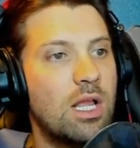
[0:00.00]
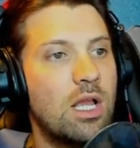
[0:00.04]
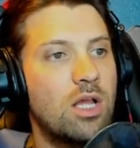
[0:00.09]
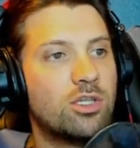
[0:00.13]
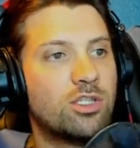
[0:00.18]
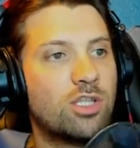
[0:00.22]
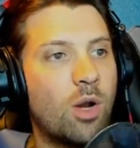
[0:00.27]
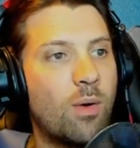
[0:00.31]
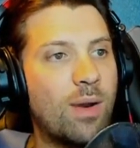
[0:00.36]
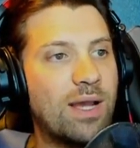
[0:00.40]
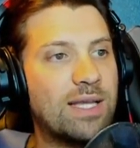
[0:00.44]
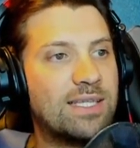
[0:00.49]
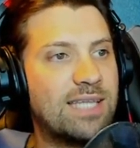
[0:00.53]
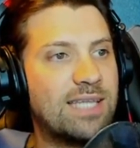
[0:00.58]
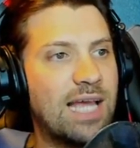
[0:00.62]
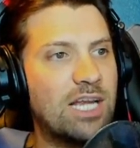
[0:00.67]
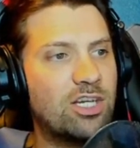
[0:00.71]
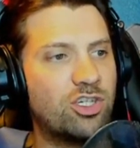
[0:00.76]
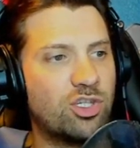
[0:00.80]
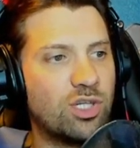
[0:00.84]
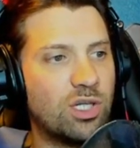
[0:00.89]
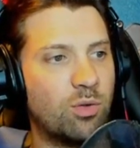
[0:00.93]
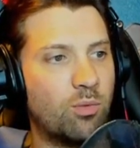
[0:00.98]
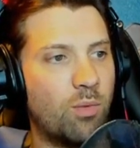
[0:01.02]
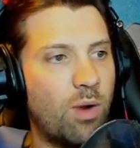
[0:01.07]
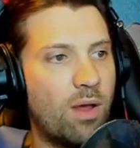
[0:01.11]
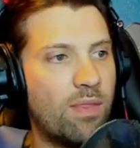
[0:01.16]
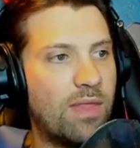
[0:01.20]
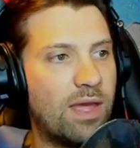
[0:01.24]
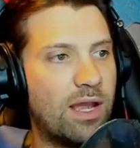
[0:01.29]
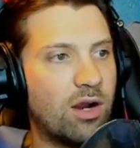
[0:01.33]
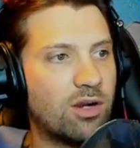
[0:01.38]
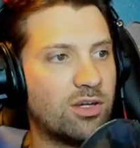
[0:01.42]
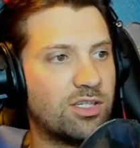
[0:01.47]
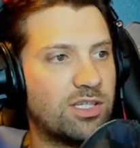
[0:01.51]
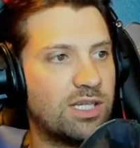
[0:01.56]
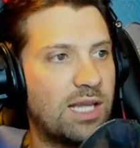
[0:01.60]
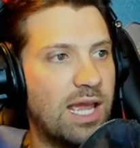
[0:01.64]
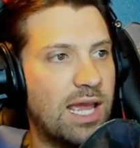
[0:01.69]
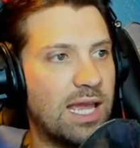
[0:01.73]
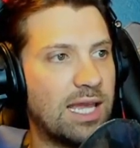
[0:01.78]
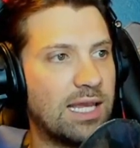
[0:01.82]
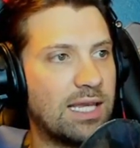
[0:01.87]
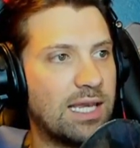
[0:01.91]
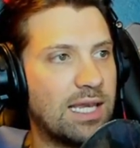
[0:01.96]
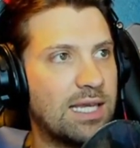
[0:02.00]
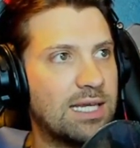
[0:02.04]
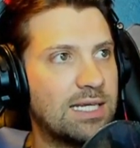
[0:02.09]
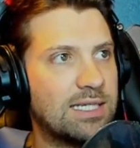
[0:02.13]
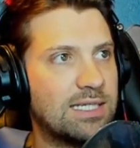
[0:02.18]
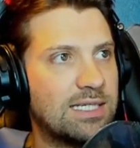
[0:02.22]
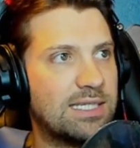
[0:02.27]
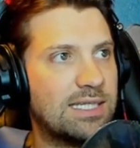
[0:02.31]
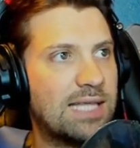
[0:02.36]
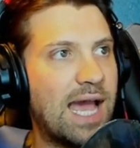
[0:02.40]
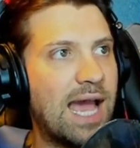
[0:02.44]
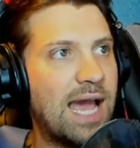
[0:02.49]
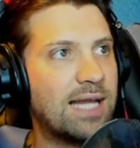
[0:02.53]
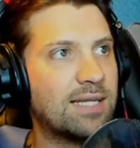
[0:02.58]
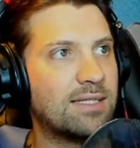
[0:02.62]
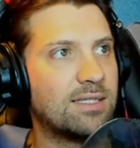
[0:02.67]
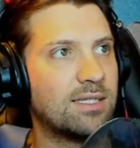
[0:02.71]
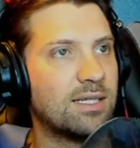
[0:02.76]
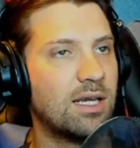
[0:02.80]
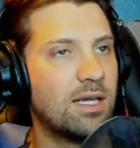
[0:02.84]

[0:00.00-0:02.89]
So essentially what they are saying is that